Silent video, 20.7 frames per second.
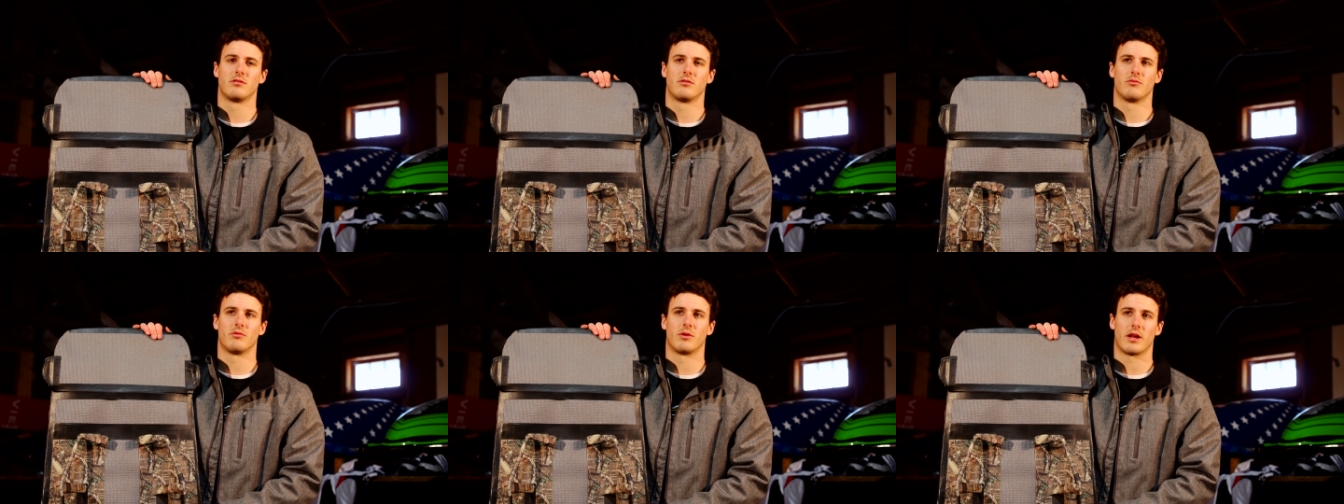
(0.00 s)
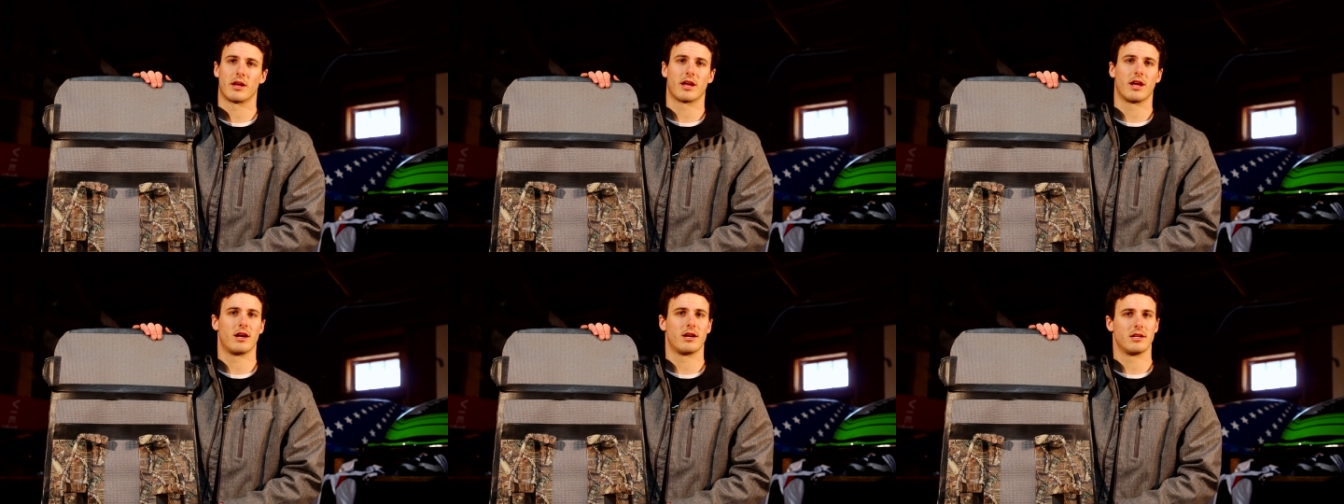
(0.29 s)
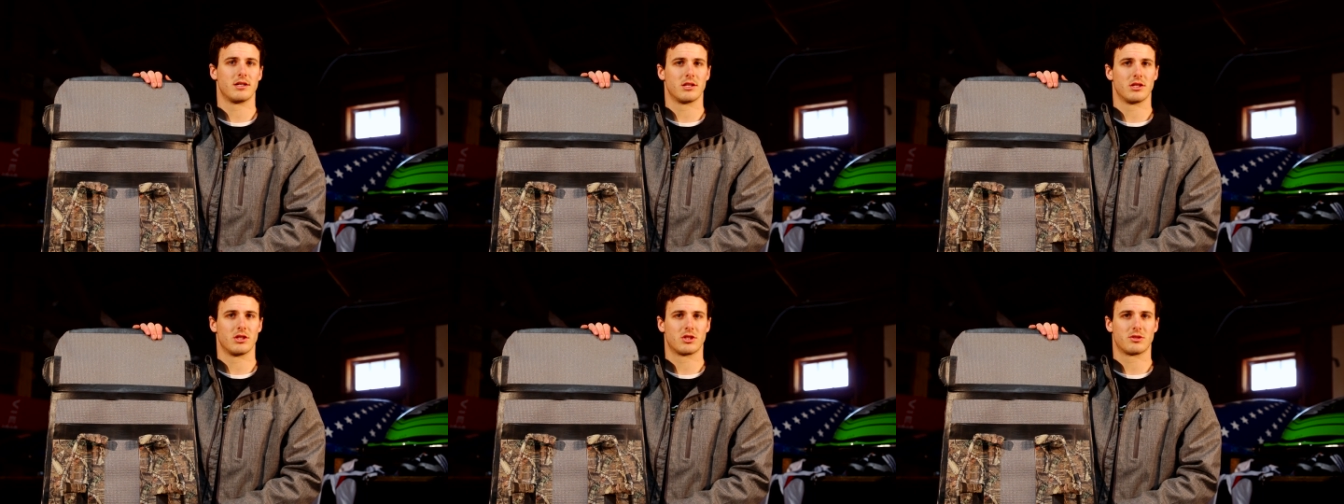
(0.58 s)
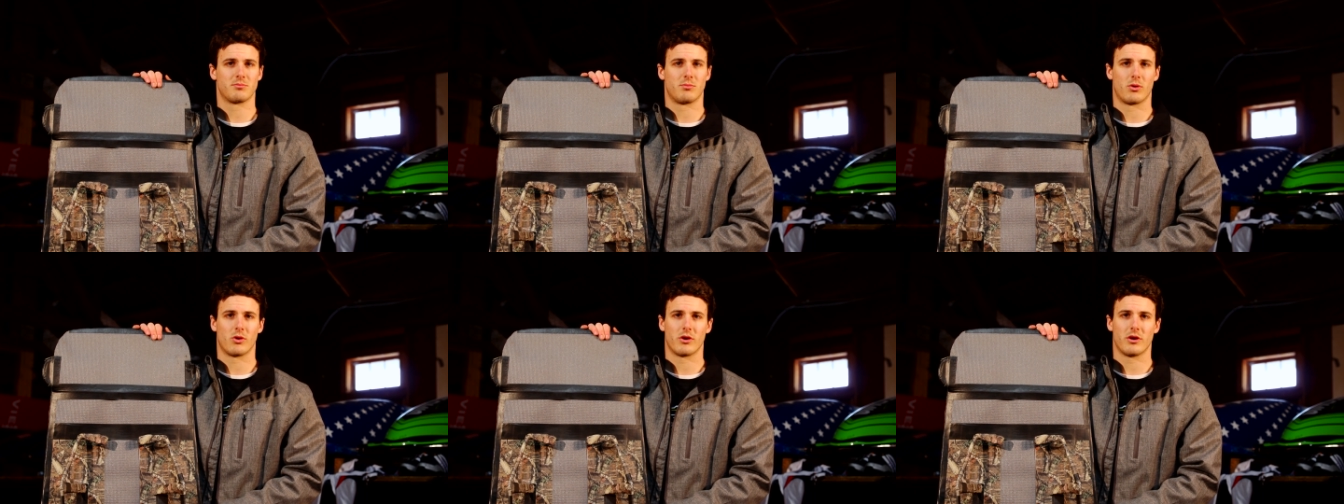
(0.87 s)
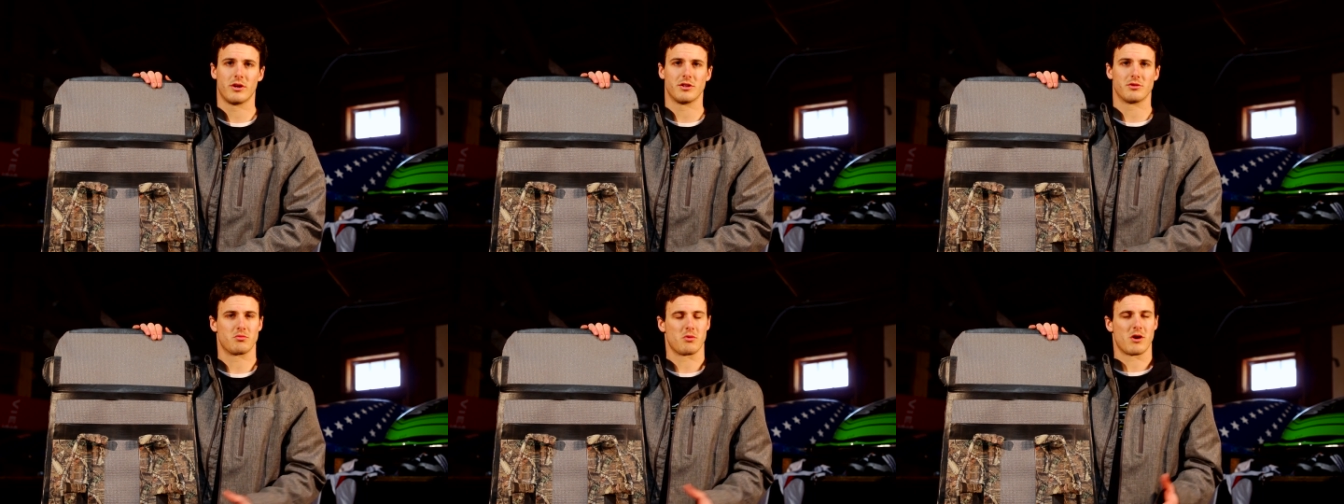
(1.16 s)
when I got into the
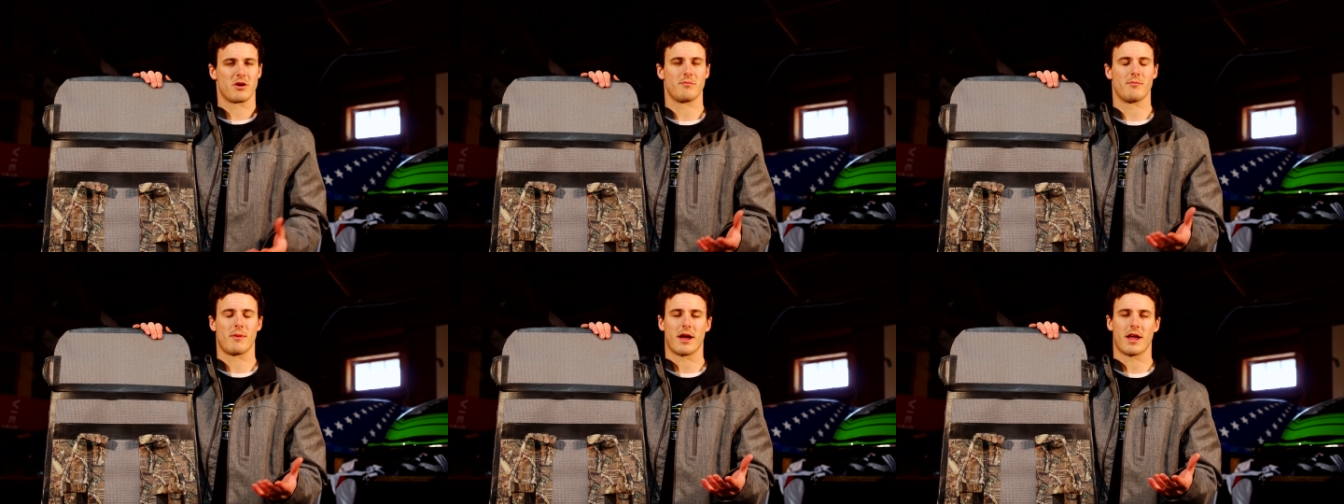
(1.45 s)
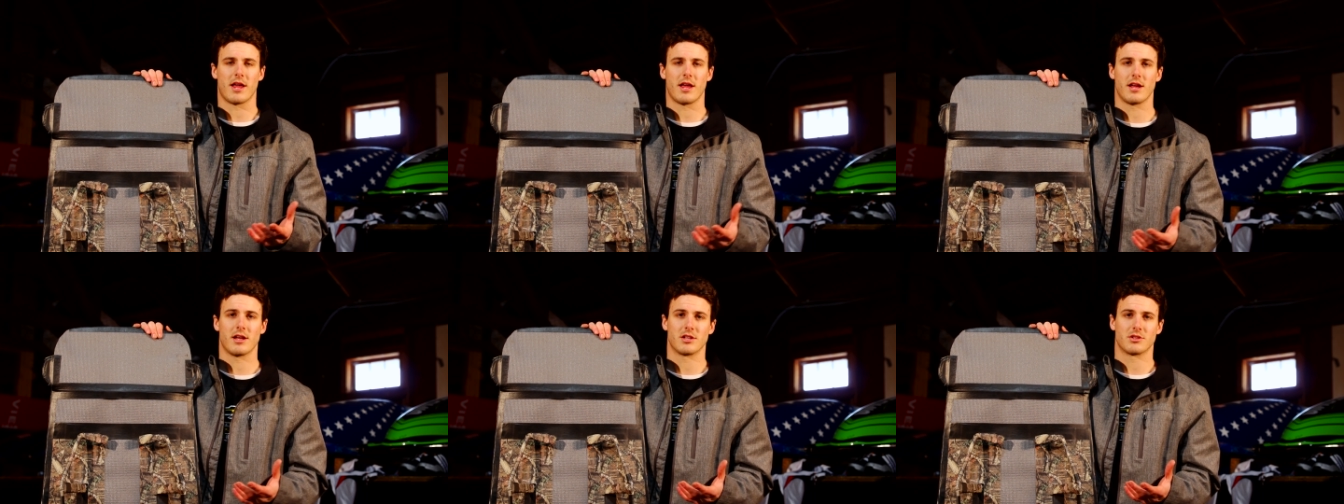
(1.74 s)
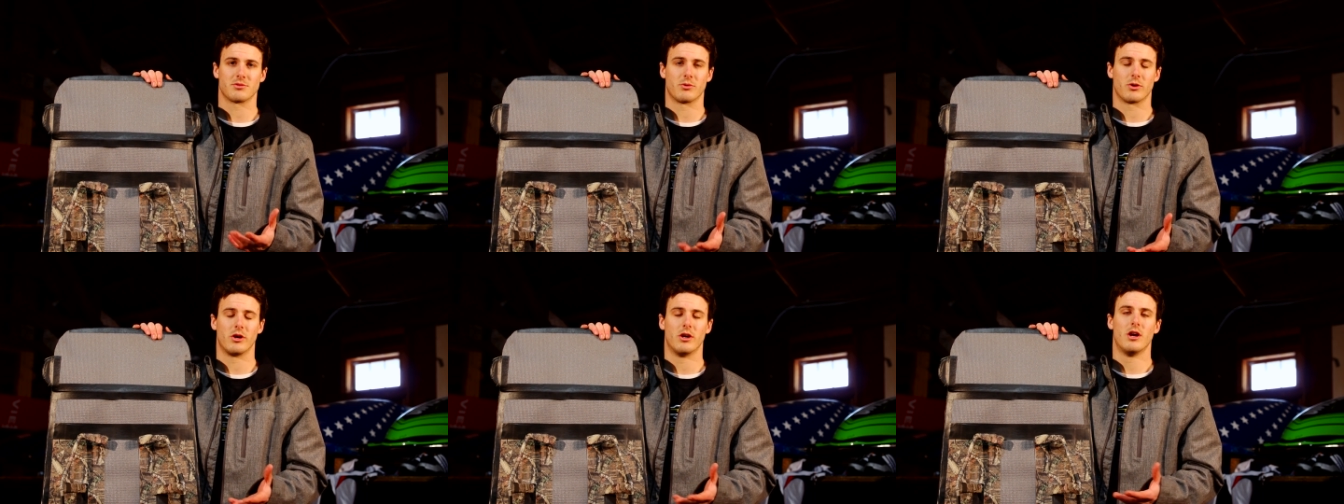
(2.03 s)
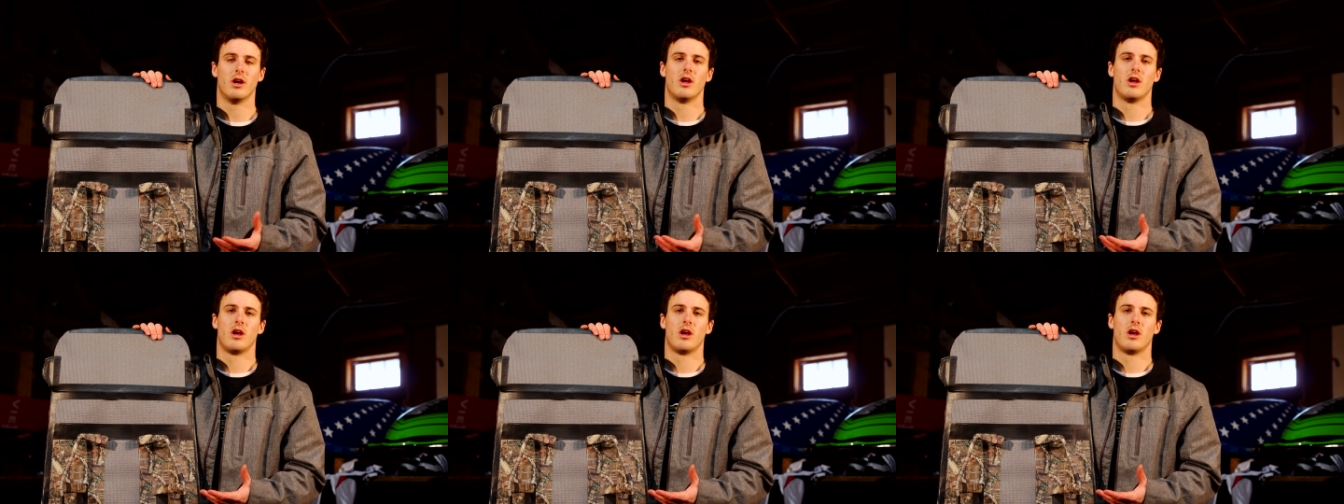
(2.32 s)
sport is where my hands were.